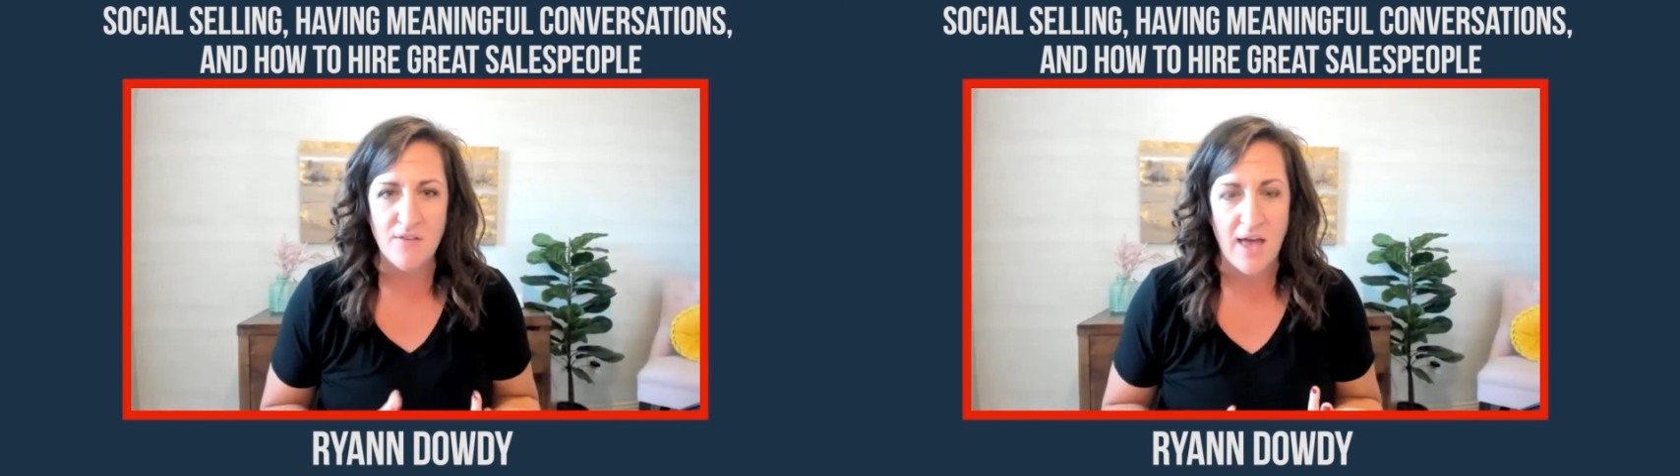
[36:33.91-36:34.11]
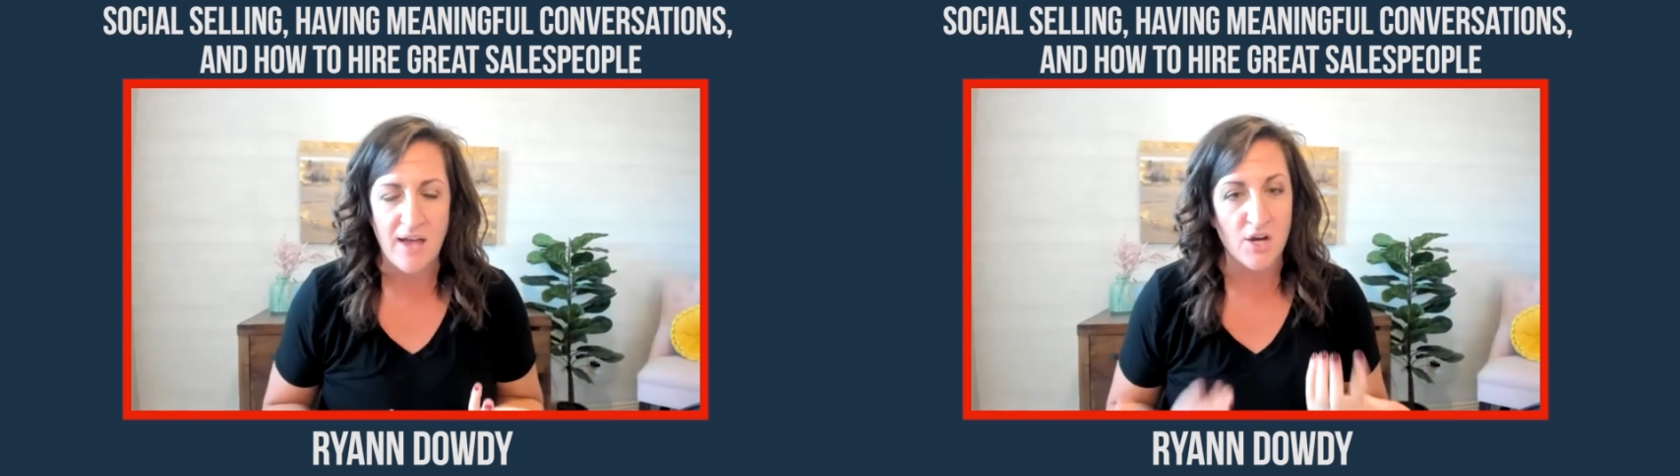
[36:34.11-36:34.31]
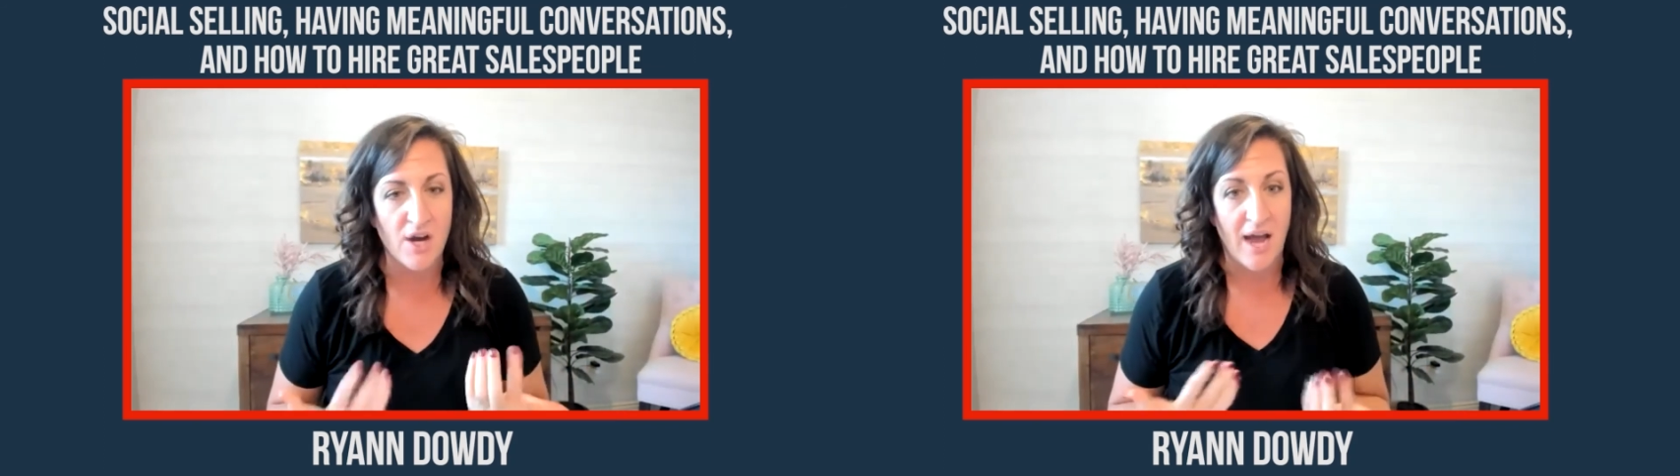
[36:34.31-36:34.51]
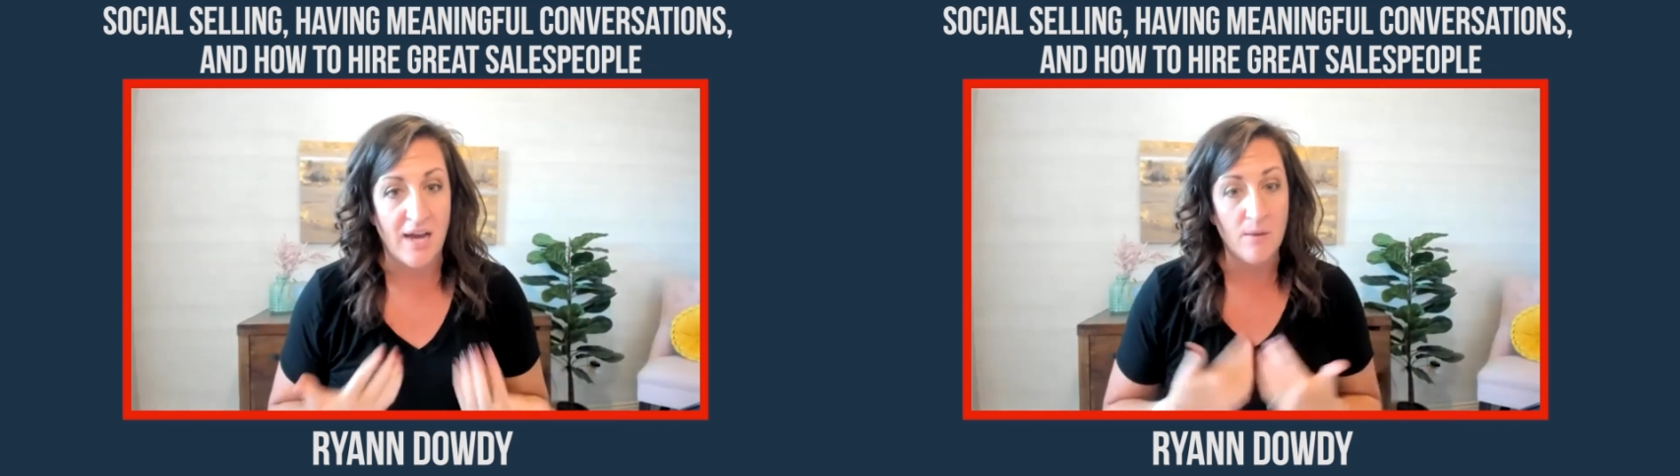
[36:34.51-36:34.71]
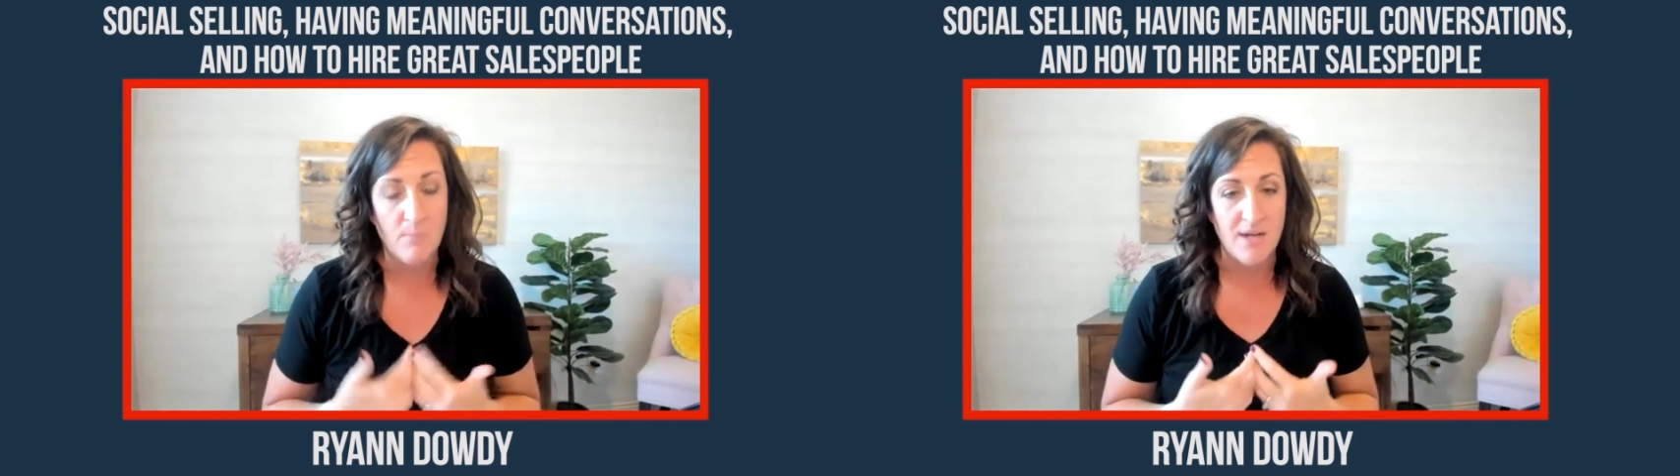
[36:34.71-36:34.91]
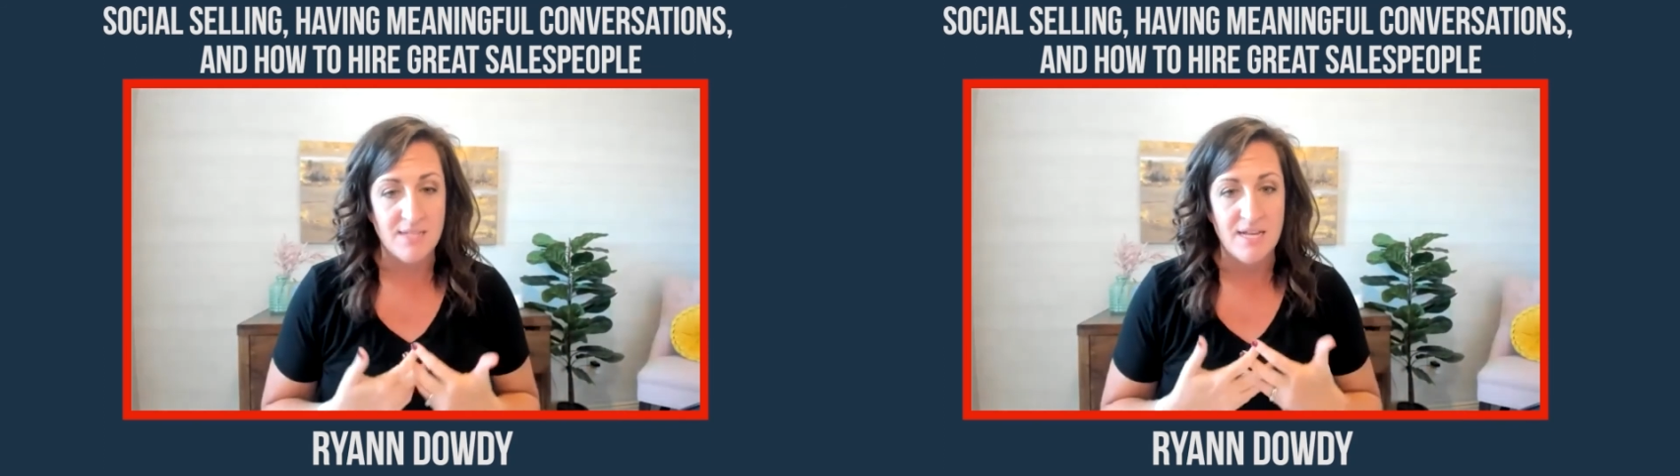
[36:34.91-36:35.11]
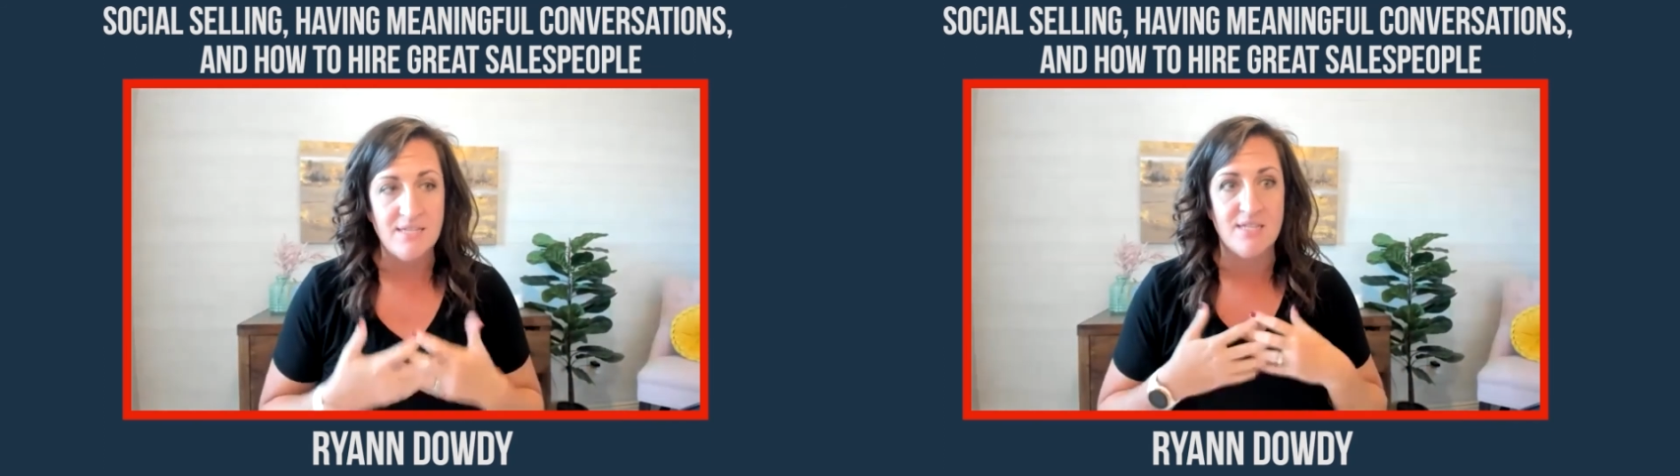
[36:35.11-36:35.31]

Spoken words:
of that in your hiring process.